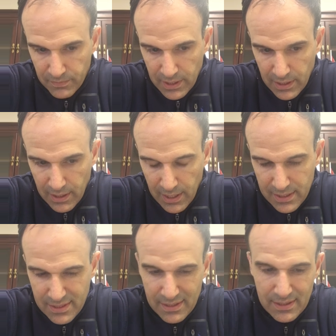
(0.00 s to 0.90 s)
uh, I
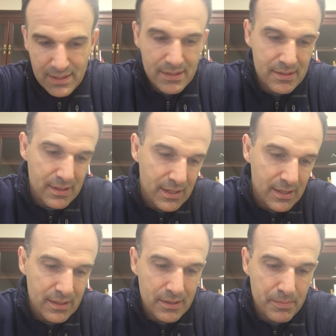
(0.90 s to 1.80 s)
see this
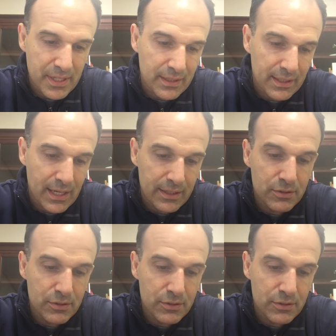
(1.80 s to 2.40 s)
uh, there being kind